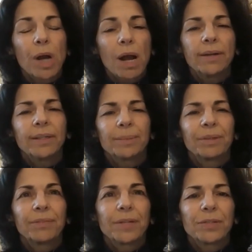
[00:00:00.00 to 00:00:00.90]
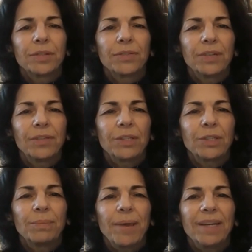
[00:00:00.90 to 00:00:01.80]
O'Connor, Professor of
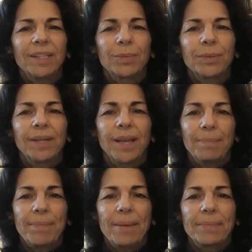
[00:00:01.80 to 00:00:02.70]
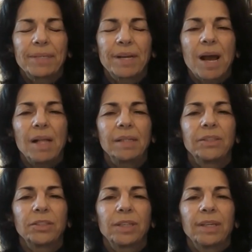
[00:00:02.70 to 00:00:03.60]
Innovation Management at Babson
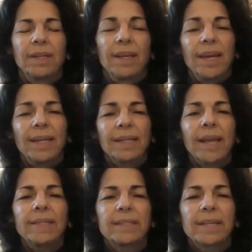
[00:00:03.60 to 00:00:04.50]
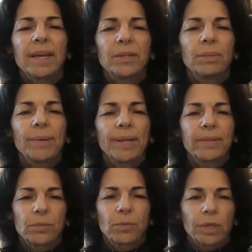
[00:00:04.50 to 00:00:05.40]
College, and I'd like to tell you about
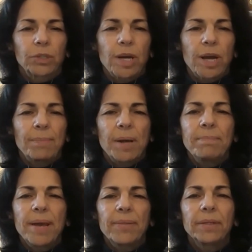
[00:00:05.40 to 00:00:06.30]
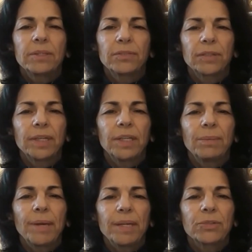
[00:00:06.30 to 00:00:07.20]
this workshop on methods for
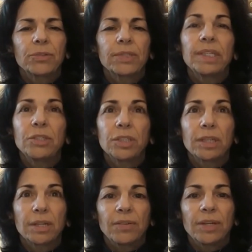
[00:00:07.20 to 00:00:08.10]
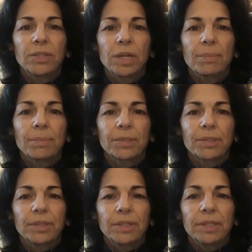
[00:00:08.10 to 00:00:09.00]
incubating strategic innovation
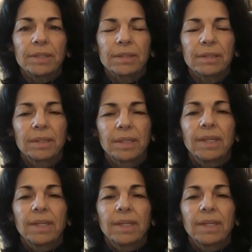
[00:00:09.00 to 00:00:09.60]
opportunities.